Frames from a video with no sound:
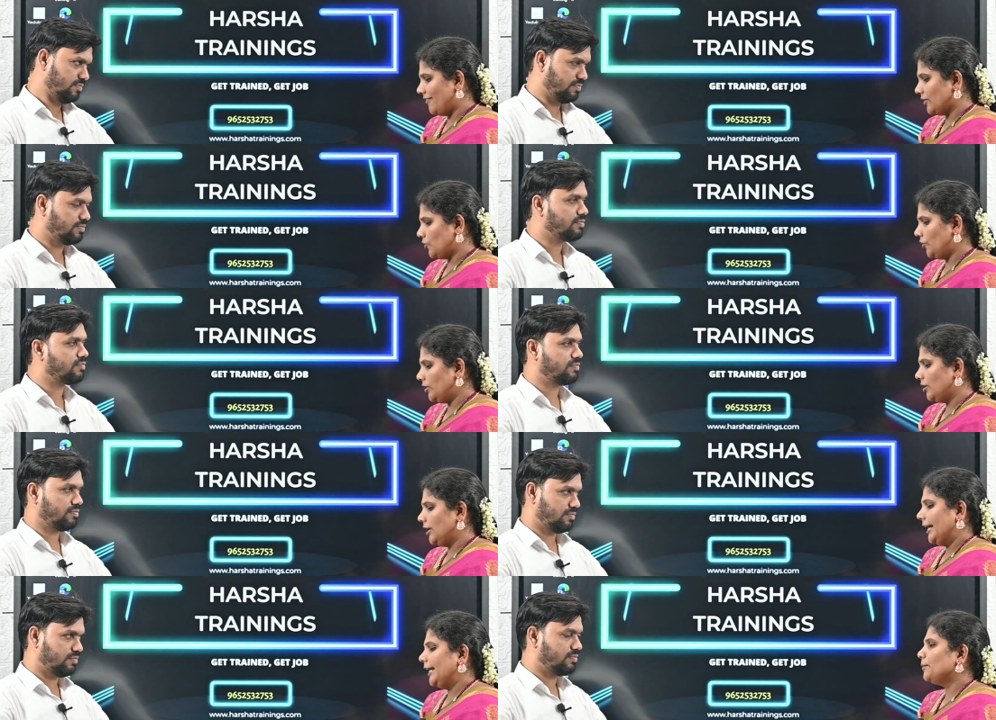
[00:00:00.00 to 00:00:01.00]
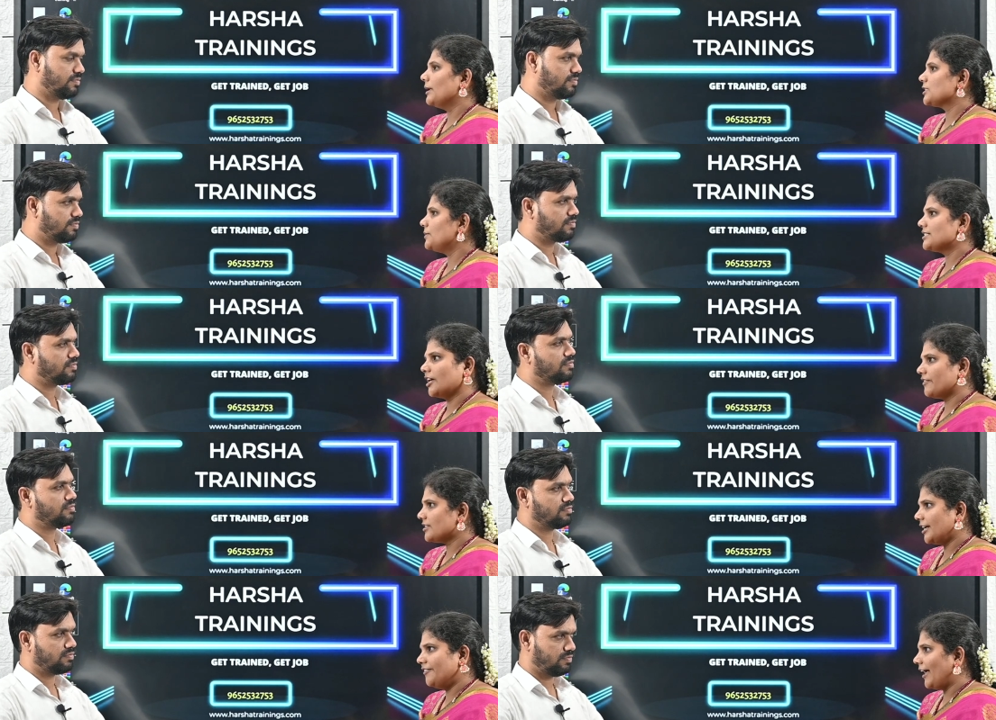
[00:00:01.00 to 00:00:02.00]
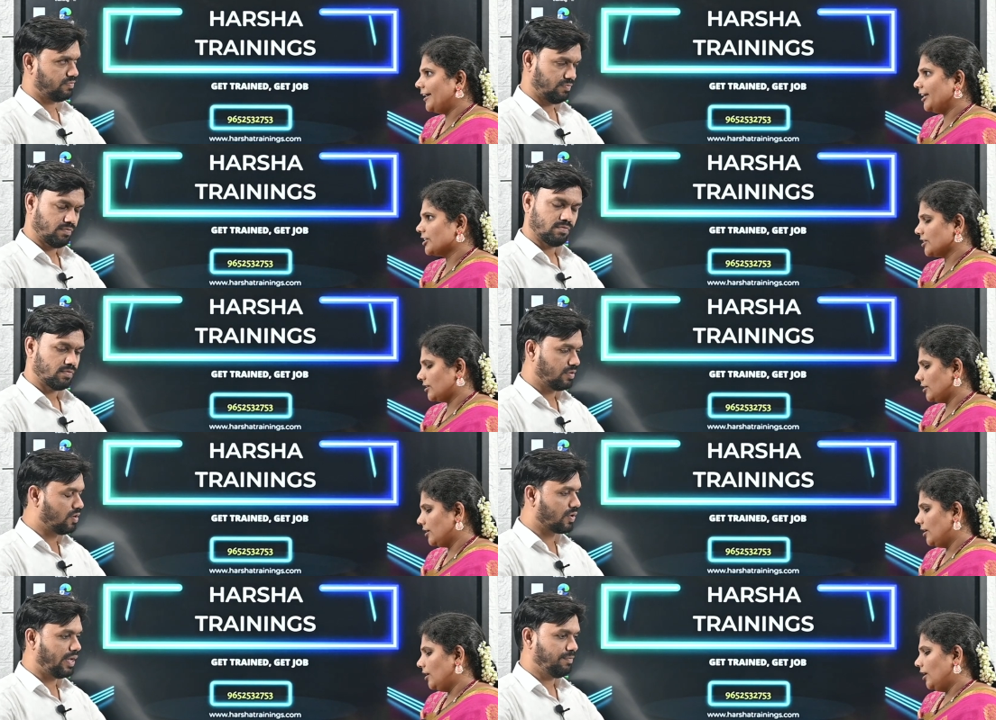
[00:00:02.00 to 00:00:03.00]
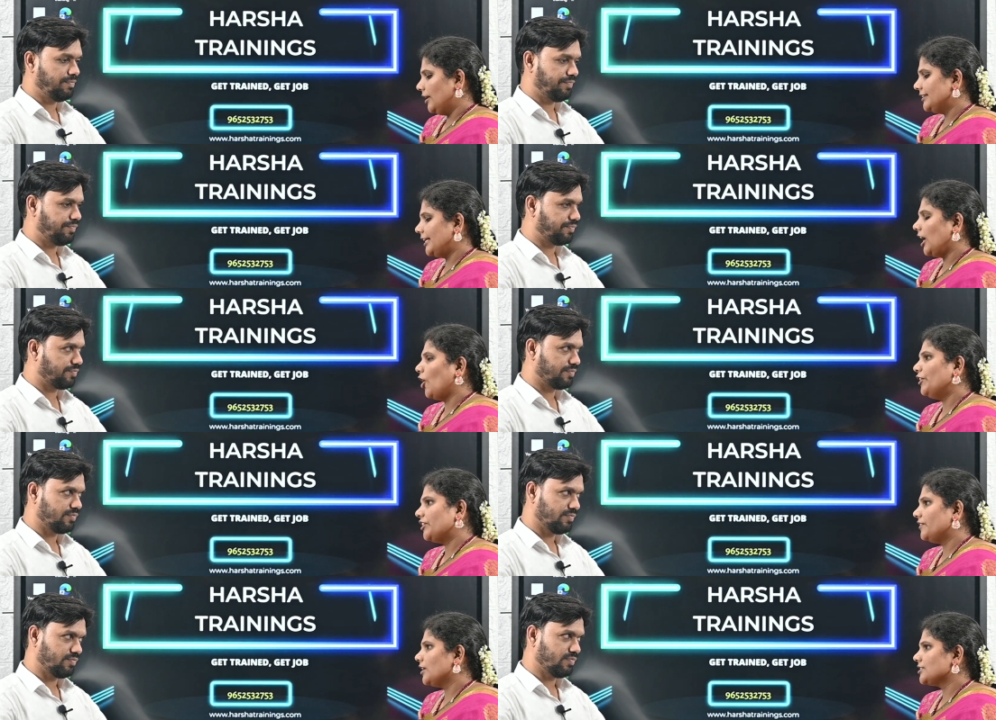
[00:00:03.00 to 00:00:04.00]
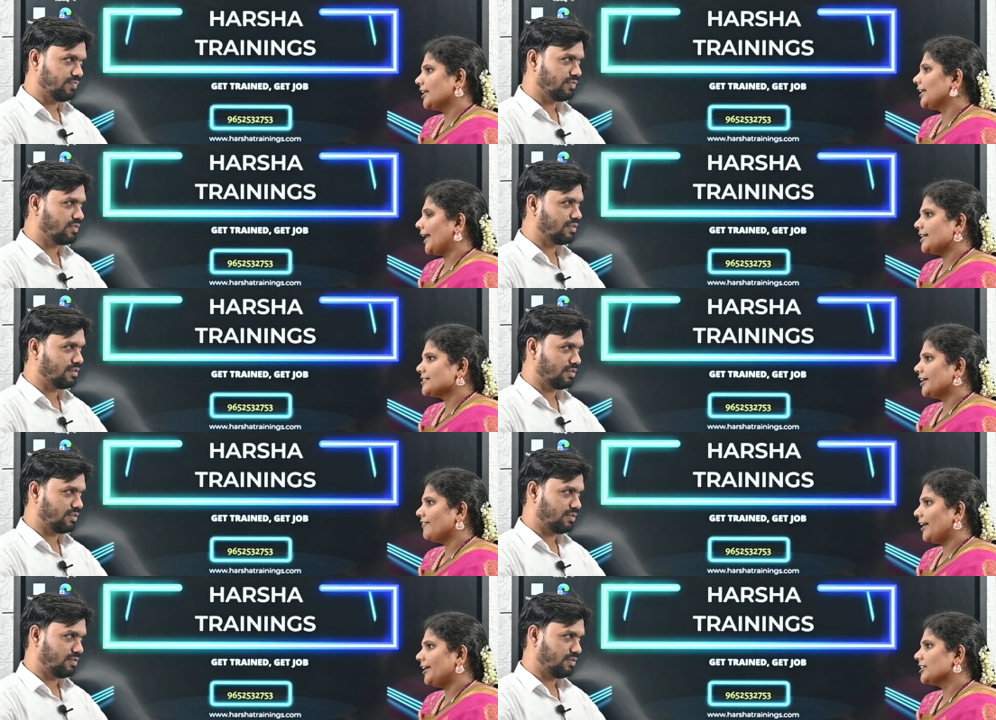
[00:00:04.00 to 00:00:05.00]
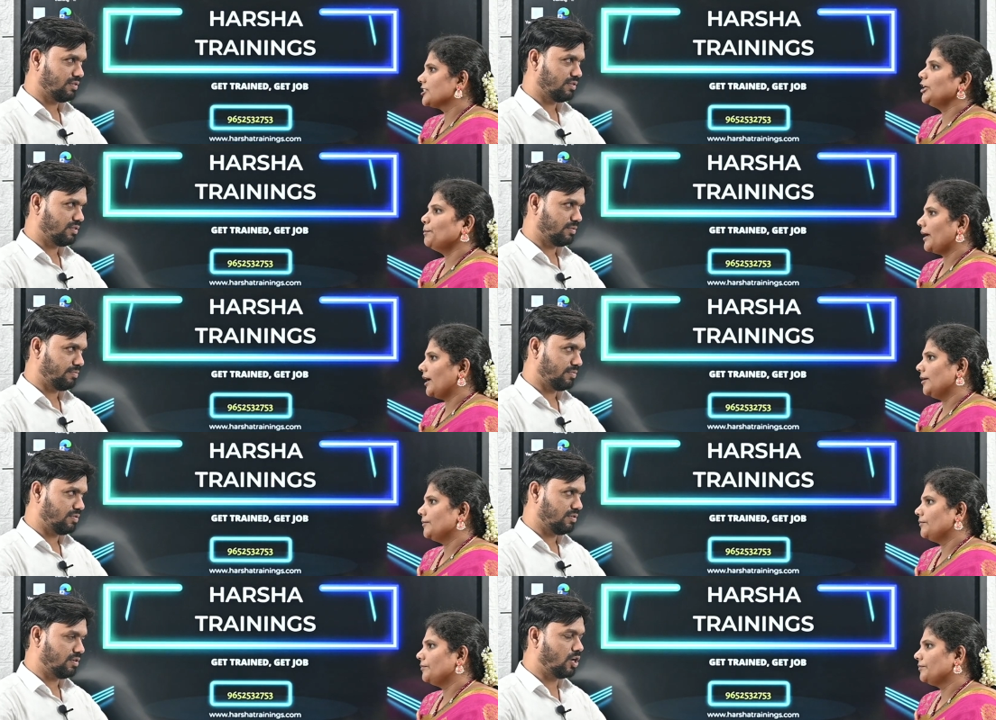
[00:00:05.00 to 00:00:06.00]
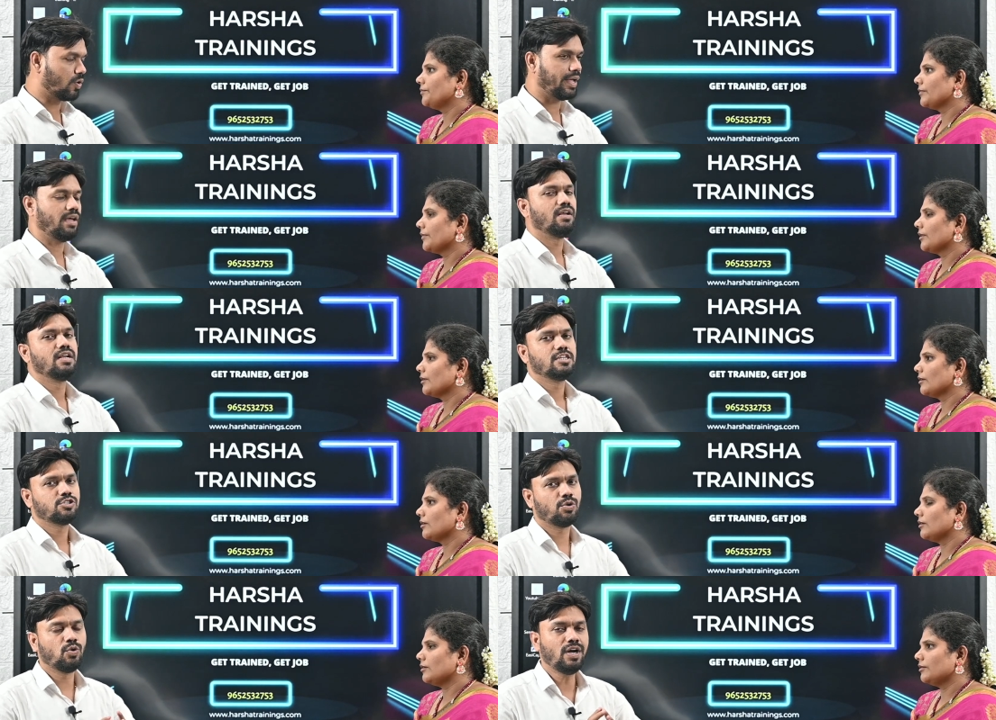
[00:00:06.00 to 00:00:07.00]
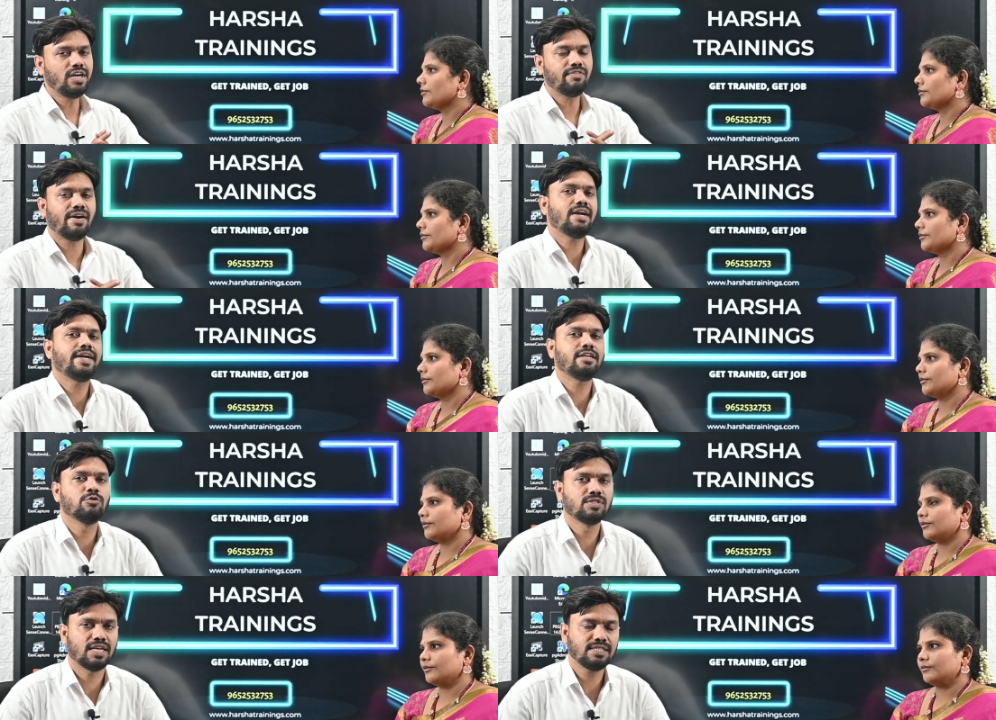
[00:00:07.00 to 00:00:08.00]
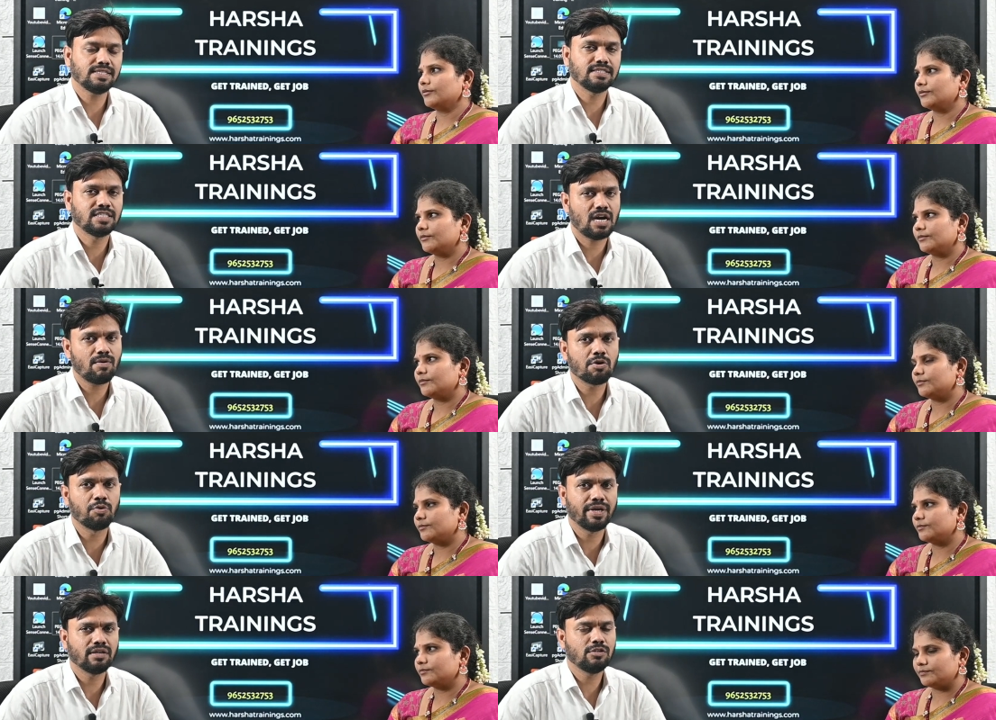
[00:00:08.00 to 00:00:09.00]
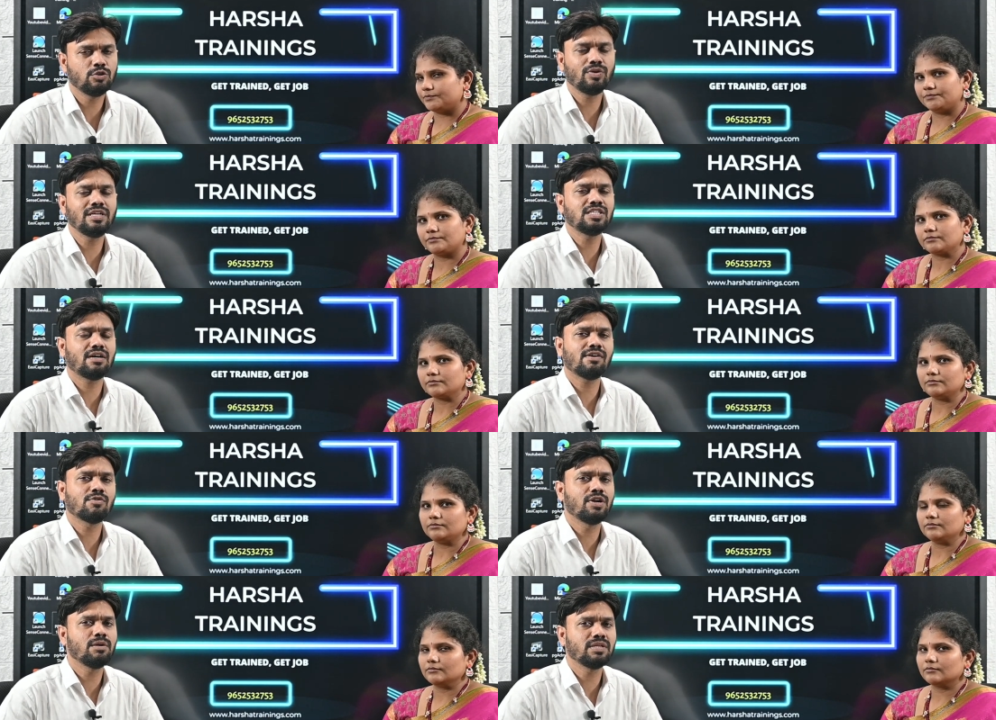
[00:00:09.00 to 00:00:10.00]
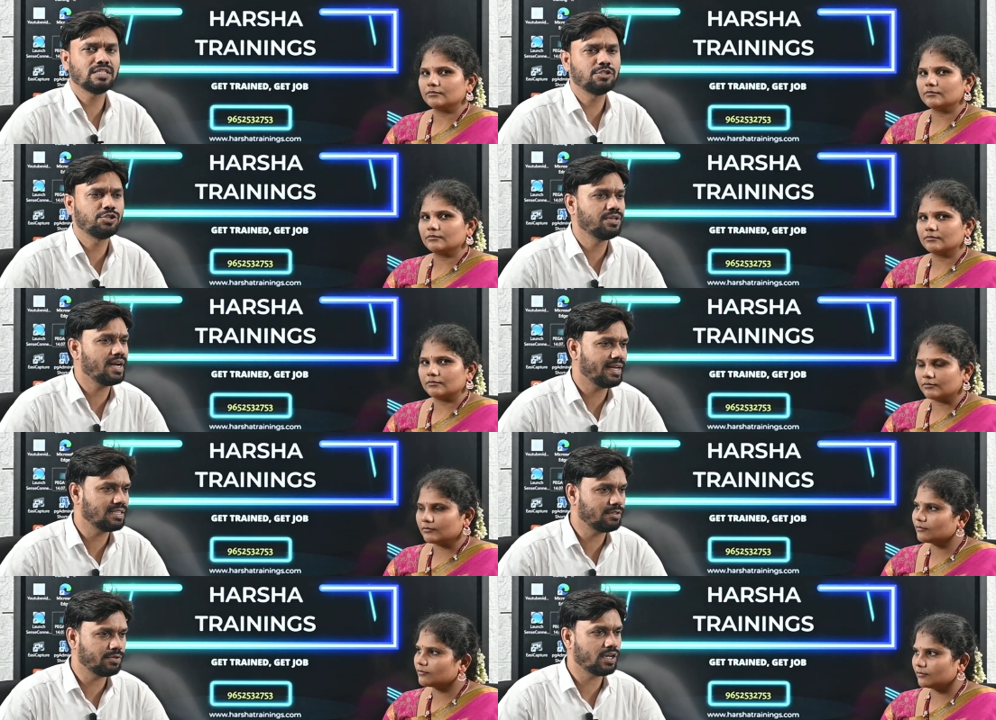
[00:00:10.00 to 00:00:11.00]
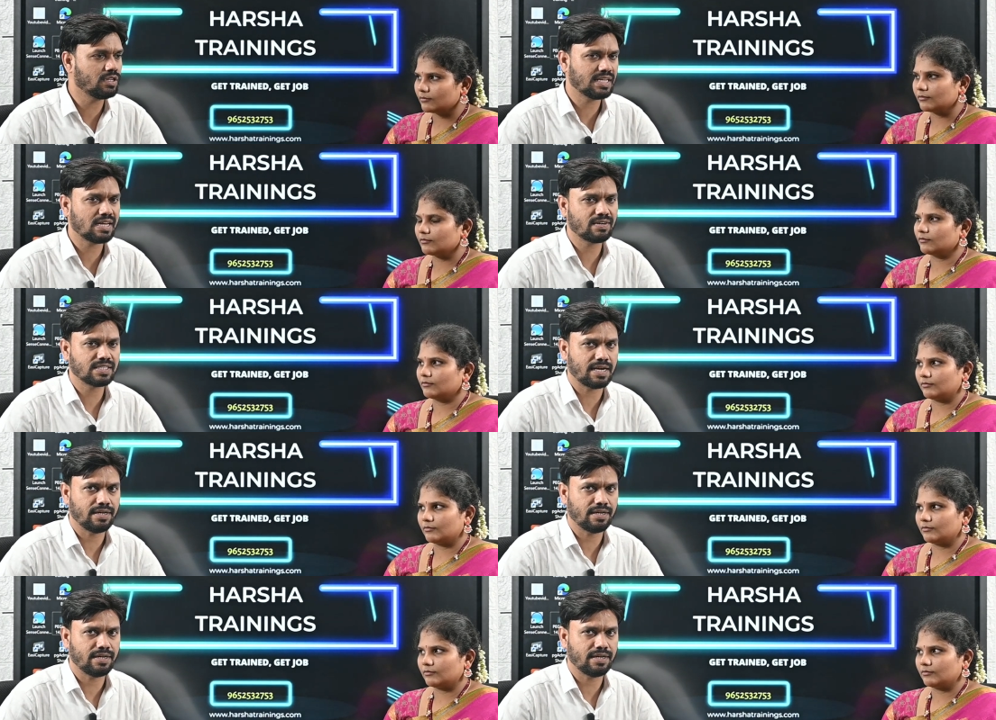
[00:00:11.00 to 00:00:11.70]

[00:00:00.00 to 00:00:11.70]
Speaker 1: code. It must be server side validation. Okay. Then how it works on client side validation in Pega?
Speaker 2: Okay. So rule edit validate uses Java coding. Usually Java coding means it should get executed on server side,